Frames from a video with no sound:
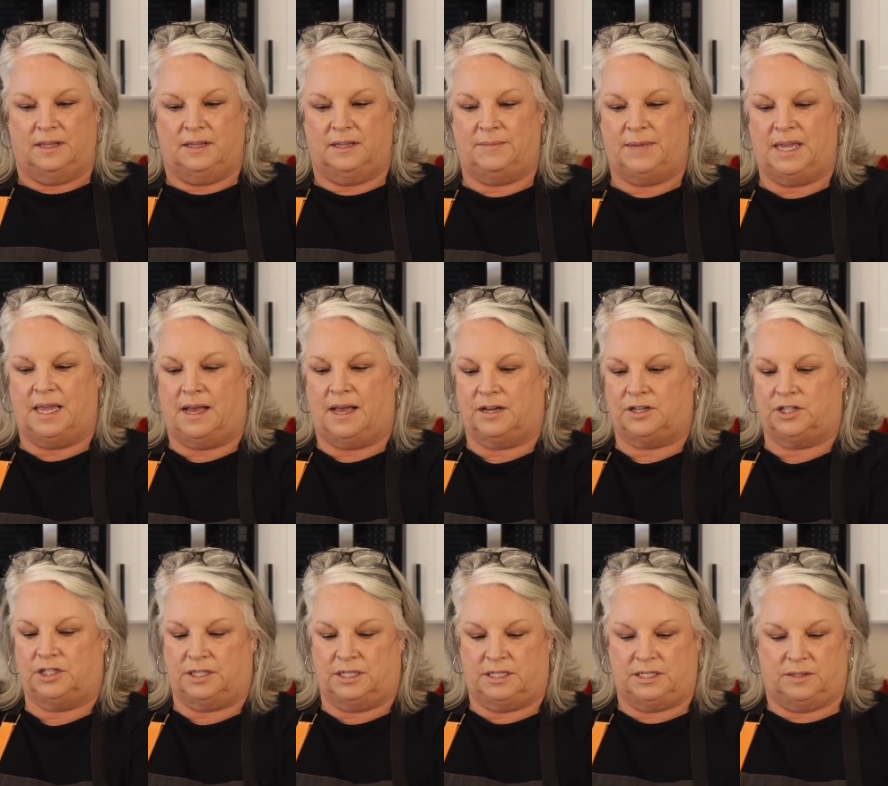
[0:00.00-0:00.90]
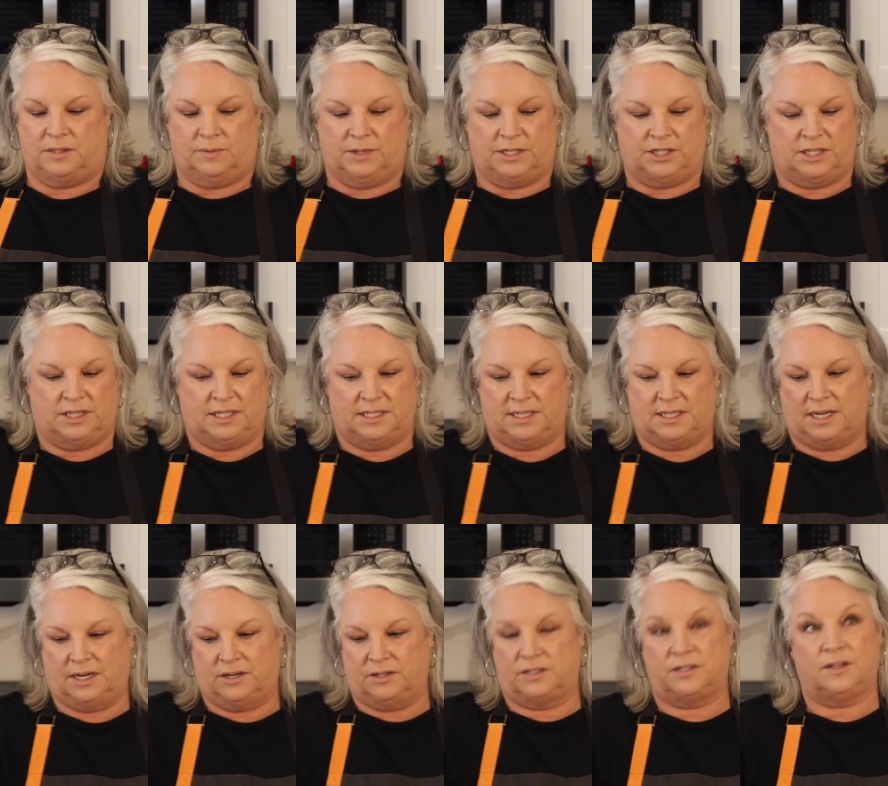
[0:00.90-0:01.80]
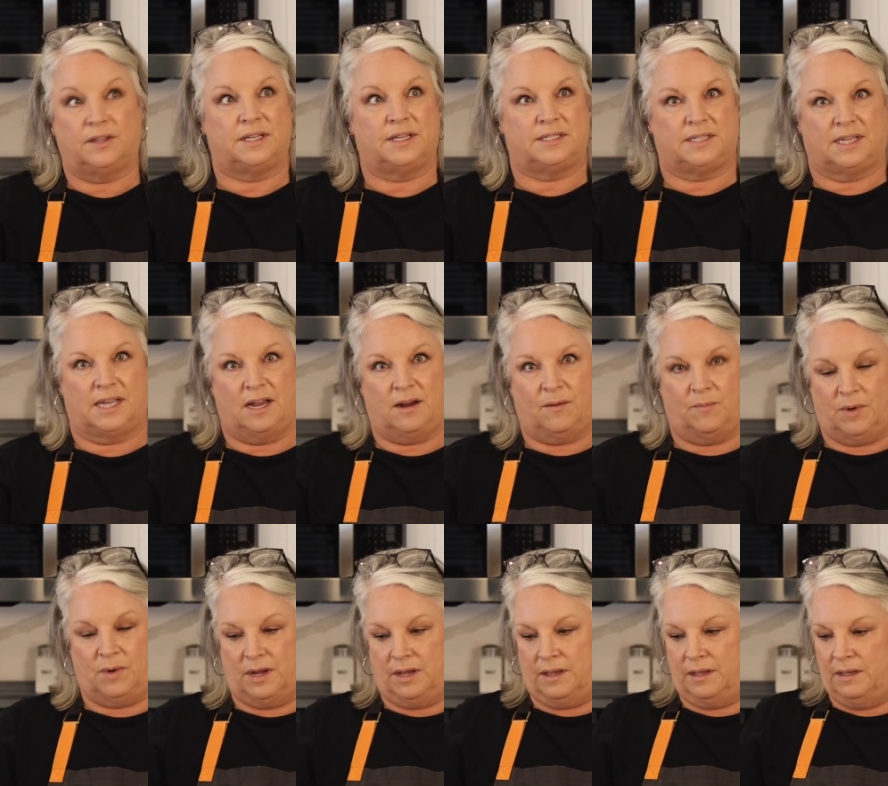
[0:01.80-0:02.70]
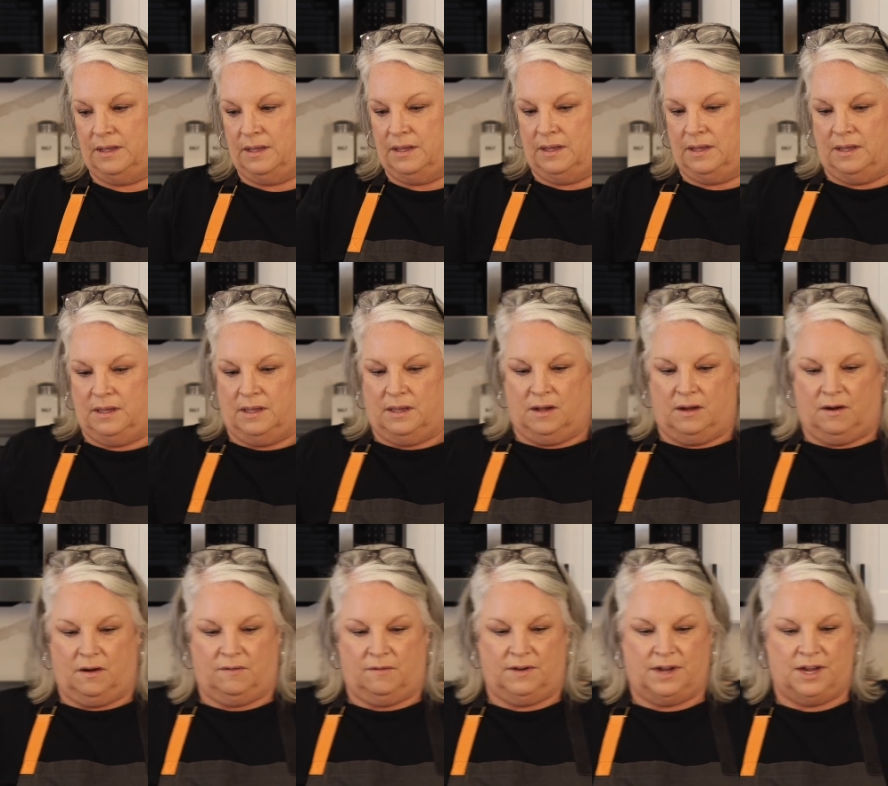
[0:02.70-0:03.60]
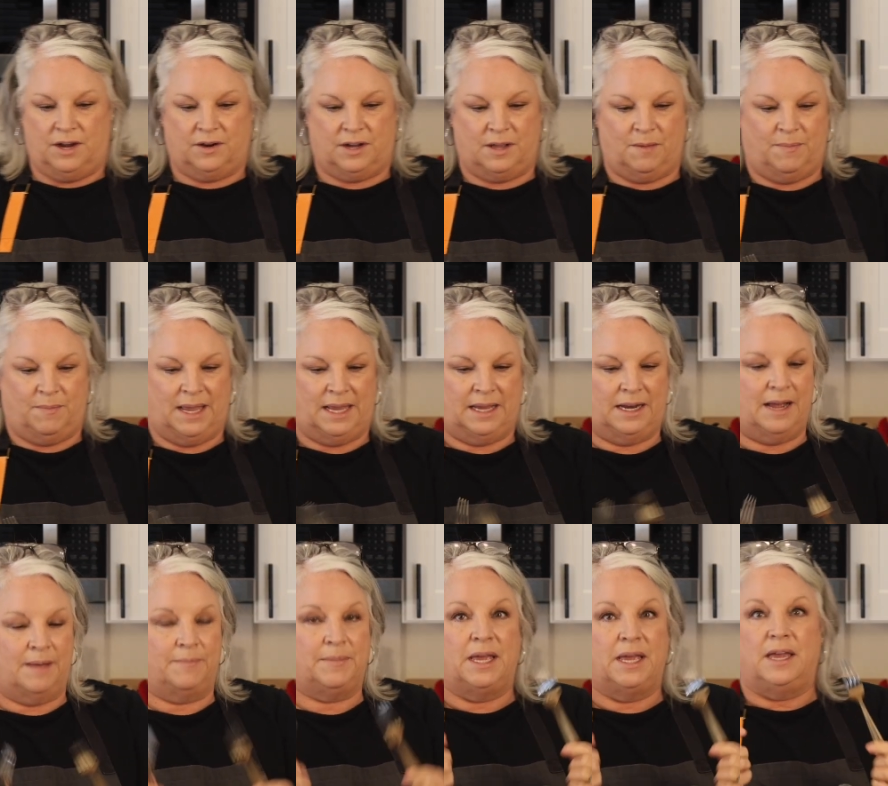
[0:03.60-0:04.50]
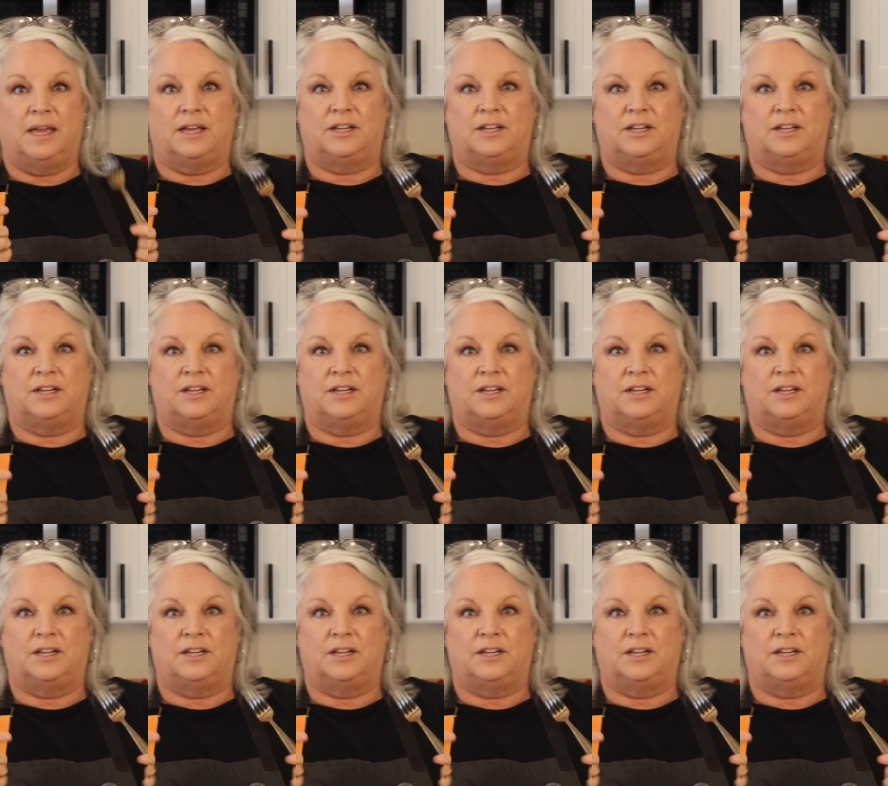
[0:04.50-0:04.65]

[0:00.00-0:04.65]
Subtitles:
Let me actually switch this here so this camera over here can pick it up.